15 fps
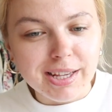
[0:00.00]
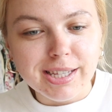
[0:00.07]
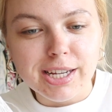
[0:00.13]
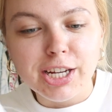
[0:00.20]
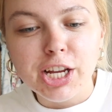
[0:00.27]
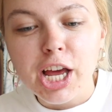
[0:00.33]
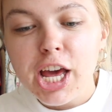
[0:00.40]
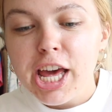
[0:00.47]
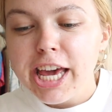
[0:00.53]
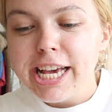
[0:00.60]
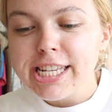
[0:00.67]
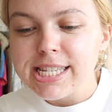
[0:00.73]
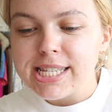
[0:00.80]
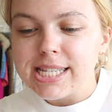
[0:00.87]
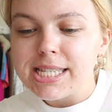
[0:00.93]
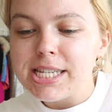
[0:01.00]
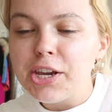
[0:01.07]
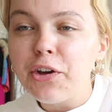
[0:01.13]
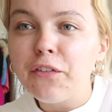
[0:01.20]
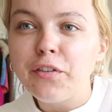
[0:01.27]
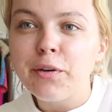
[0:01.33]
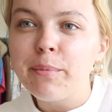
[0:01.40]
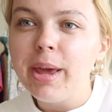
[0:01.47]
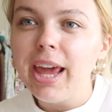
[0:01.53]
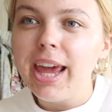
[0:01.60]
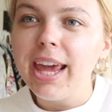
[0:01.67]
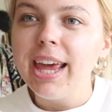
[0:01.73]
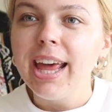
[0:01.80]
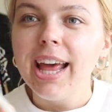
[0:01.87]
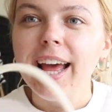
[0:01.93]
is a is a steal for
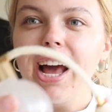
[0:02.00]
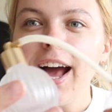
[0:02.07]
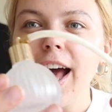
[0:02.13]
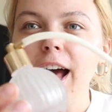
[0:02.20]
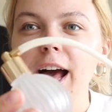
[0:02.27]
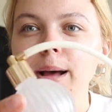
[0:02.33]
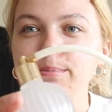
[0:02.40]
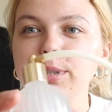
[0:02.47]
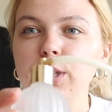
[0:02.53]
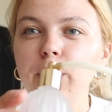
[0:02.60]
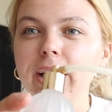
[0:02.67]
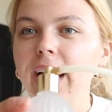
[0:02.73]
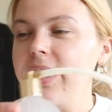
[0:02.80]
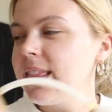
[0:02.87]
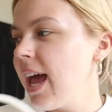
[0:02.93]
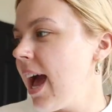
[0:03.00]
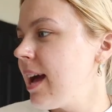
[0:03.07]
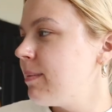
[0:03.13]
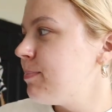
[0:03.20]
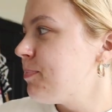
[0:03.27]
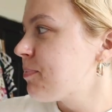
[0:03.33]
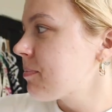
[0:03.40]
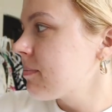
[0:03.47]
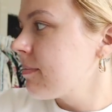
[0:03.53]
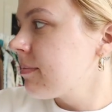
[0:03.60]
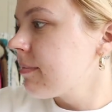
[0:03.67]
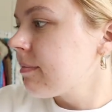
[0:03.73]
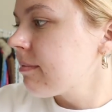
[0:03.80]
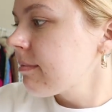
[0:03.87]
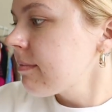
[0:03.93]
me. Um, so I got that
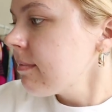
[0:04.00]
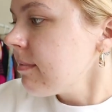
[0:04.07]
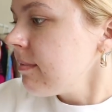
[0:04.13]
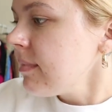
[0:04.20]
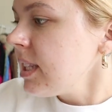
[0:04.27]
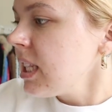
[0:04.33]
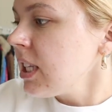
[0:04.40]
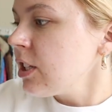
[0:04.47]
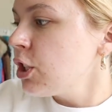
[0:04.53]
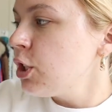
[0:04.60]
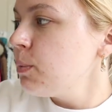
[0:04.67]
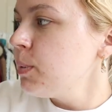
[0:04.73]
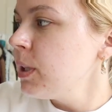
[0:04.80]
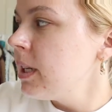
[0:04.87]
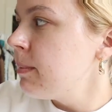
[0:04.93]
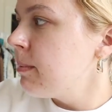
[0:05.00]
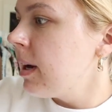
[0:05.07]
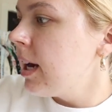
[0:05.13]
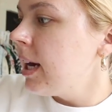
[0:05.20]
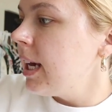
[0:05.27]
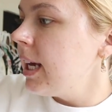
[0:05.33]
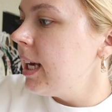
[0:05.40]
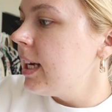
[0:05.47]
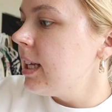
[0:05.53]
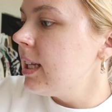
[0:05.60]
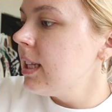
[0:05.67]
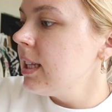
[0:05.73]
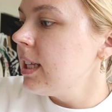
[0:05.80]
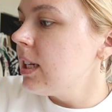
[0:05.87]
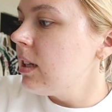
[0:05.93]
to put in my
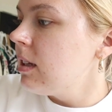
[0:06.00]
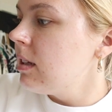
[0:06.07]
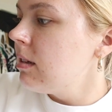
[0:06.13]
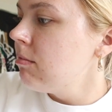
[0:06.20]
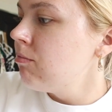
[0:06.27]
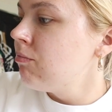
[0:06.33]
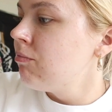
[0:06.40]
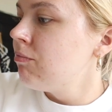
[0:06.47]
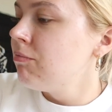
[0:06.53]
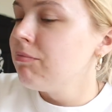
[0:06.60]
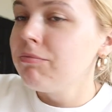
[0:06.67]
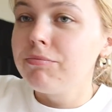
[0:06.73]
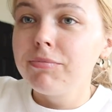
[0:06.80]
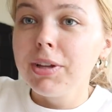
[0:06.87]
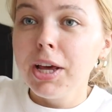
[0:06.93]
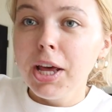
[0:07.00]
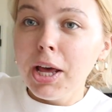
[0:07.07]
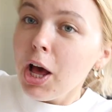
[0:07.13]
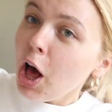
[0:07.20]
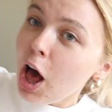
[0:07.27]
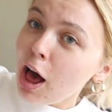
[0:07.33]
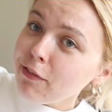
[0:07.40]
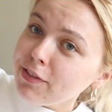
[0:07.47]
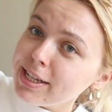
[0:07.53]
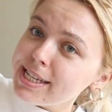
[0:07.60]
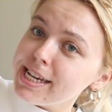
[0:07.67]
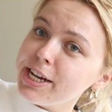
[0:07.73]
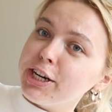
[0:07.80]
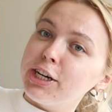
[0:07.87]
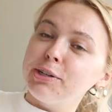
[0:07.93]
little office
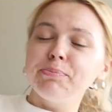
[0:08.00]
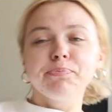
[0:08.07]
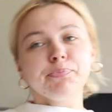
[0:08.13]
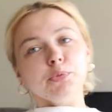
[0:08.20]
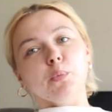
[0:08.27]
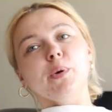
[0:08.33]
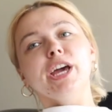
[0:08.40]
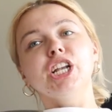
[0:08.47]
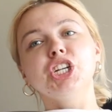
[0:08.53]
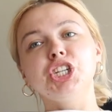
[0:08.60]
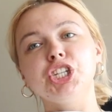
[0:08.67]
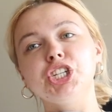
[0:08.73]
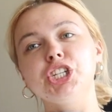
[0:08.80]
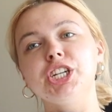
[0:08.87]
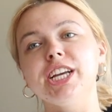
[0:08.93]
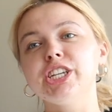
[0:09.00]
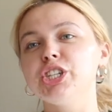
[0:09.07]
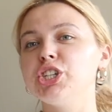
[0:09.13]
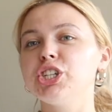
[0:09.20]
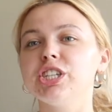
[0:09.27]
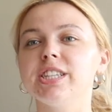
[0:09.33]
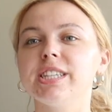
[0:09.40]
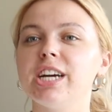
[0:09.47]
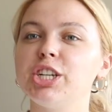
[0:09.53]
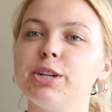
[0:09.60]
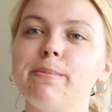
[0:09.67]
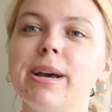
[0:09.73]
here, which is just such a